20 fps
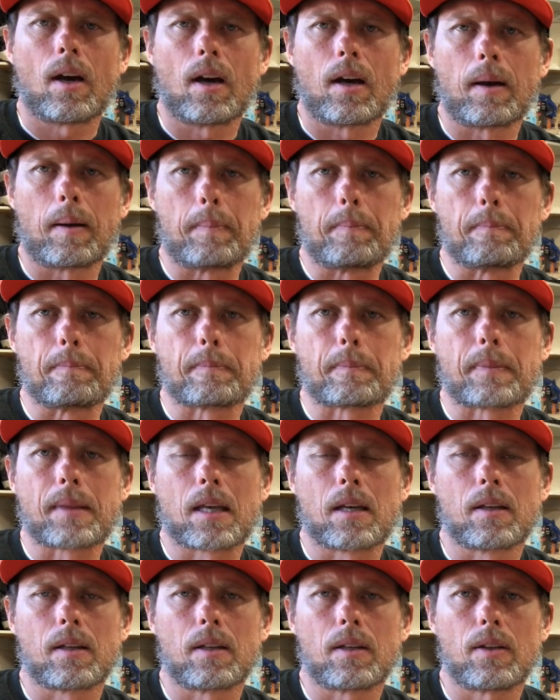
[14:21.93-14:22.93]
um,
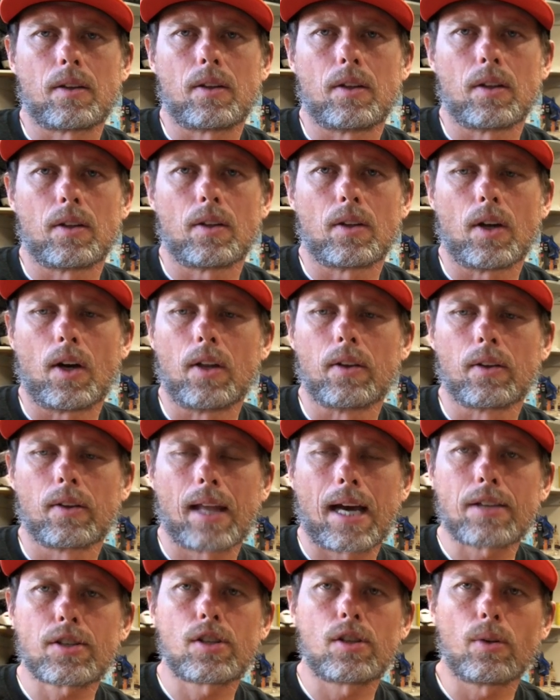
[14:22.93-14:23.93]
the,
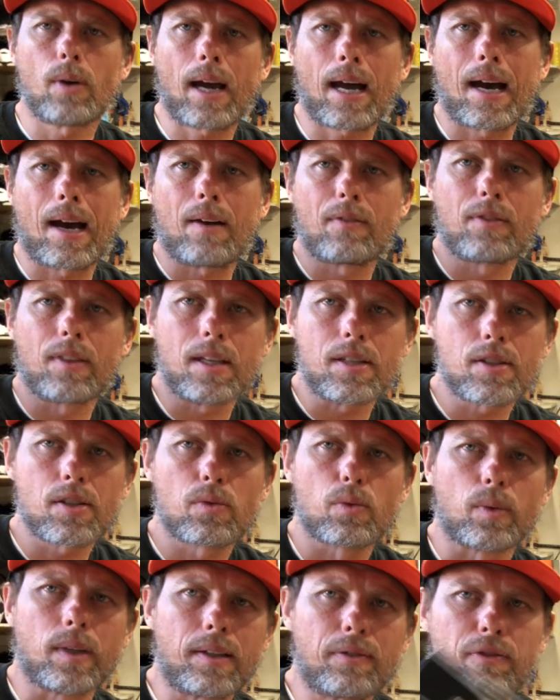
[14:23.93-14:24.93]
unless you have
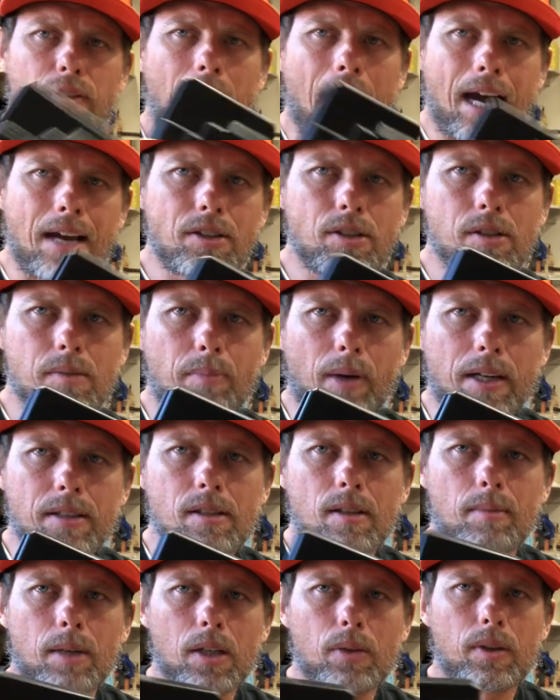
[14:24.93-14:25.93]
this reflashed by
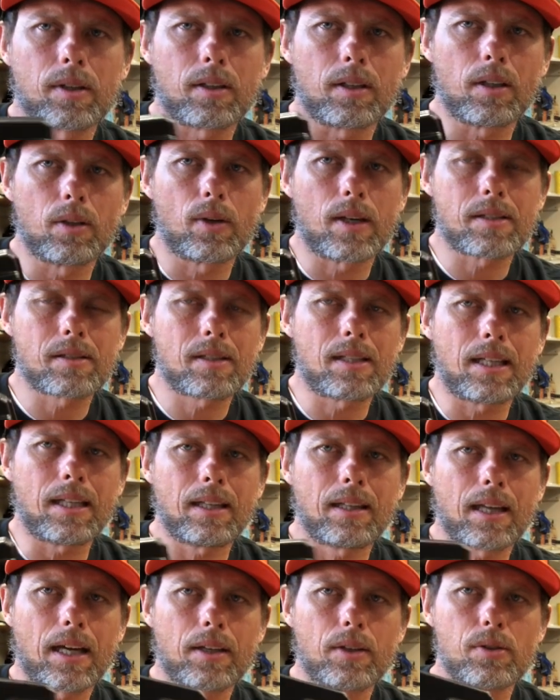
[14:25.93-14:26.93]
somebody with the ust
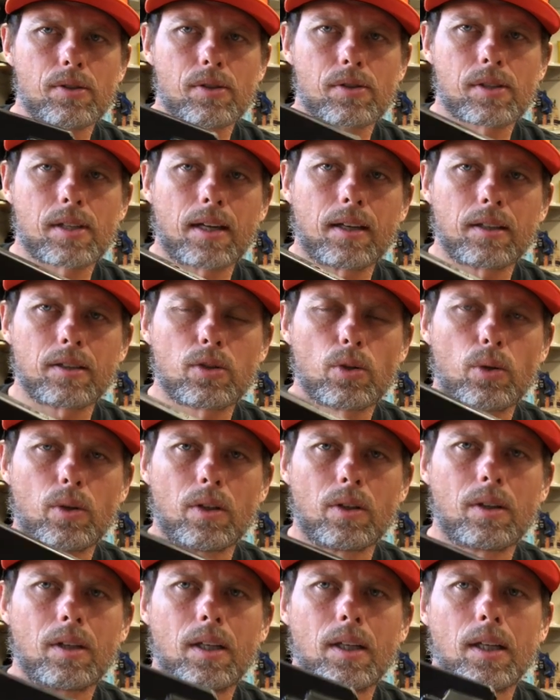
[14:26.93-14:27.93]
that user setting
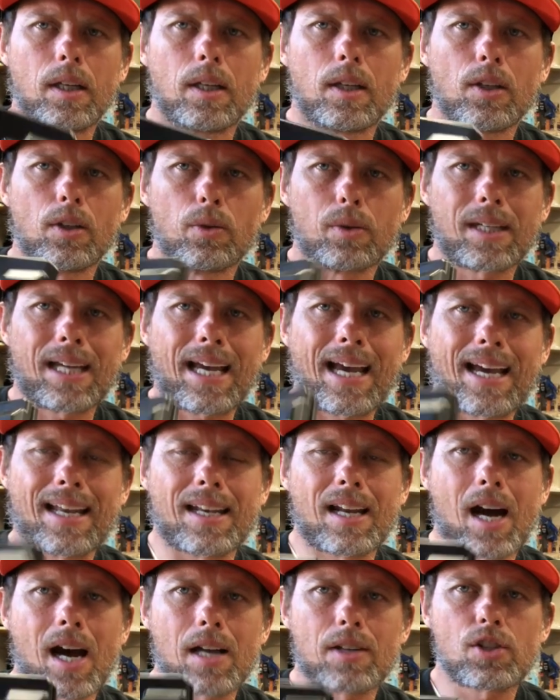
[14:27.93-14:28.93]
tool you
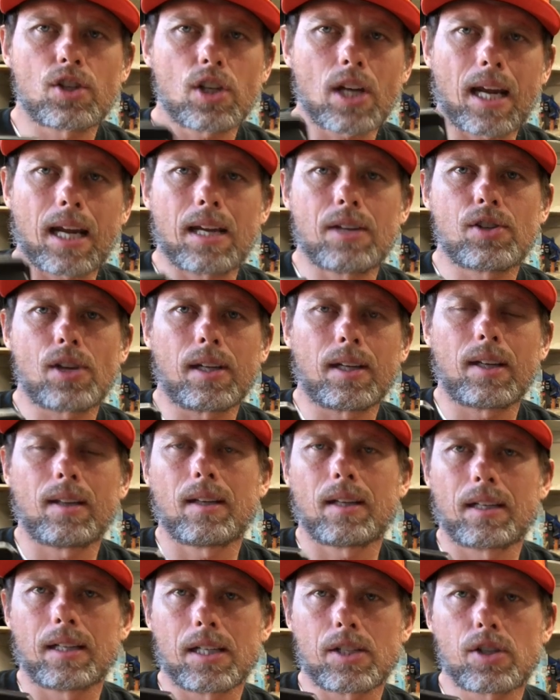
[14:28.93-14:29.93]
cannot change any of
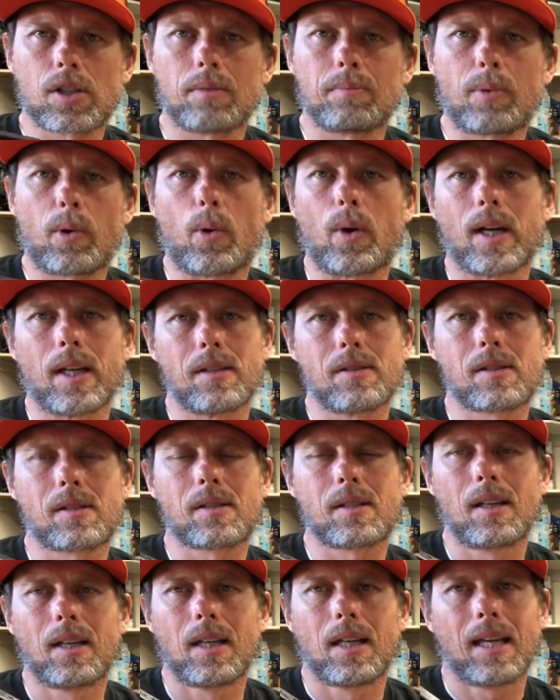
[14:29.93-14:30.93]
the ignition
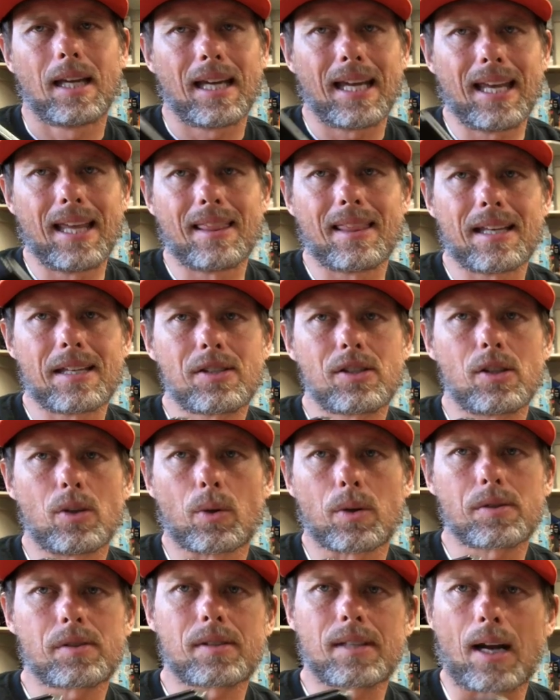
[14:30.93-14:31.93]
points in this
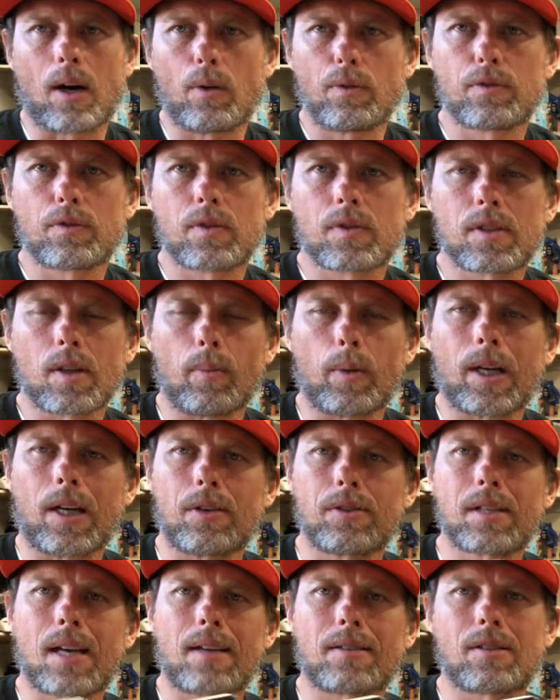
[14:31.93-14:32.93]
yourself. Someone
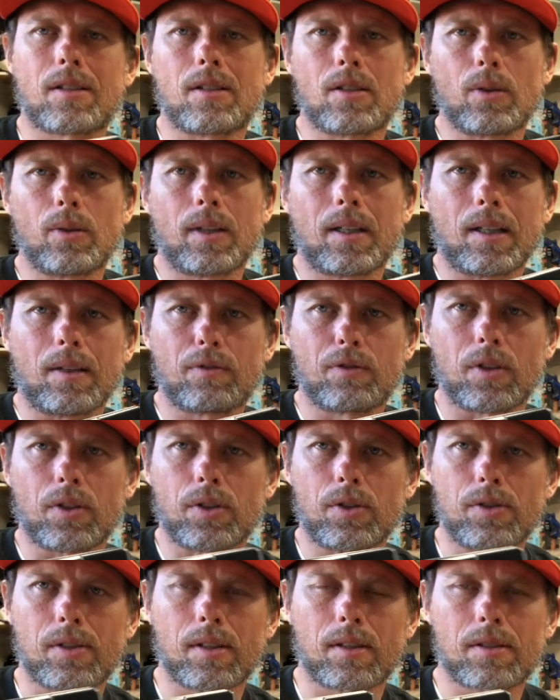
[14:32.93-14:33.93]
else has to do it if you're
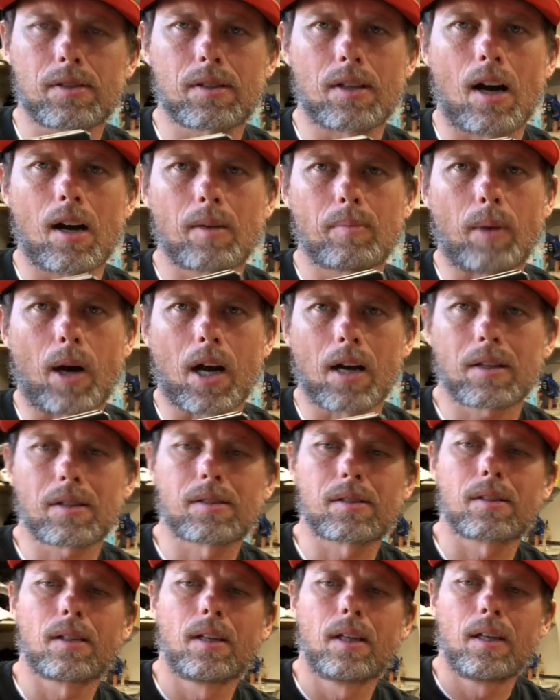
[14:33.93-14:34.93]
using the stock
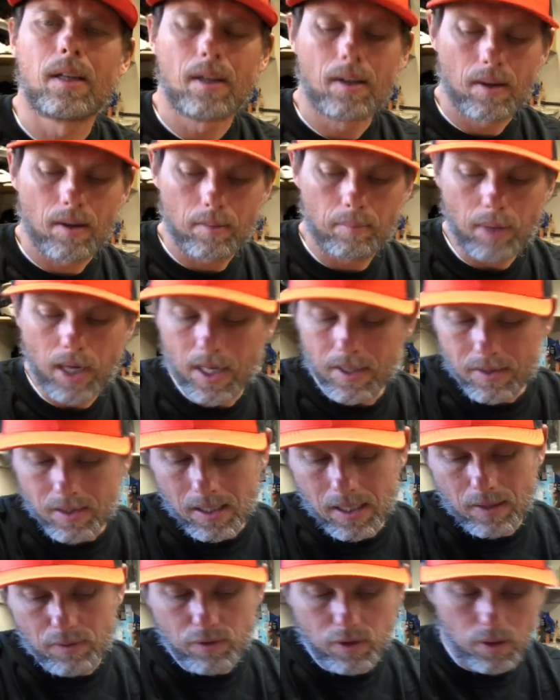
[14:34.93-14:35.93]
box. But
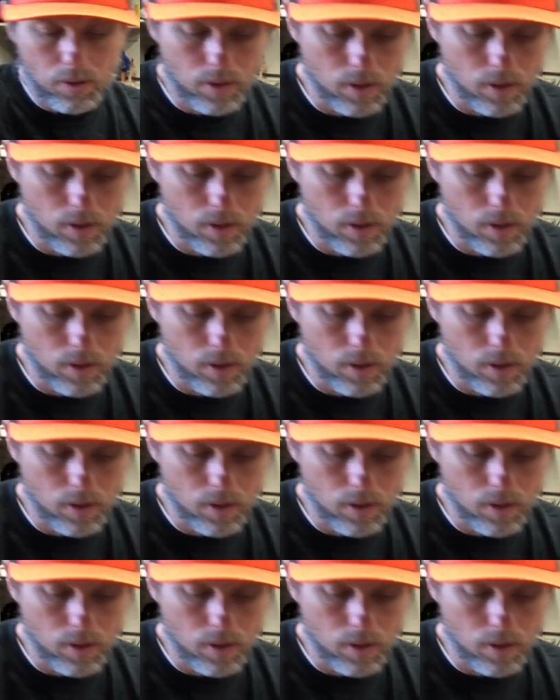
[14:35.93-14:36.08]
if you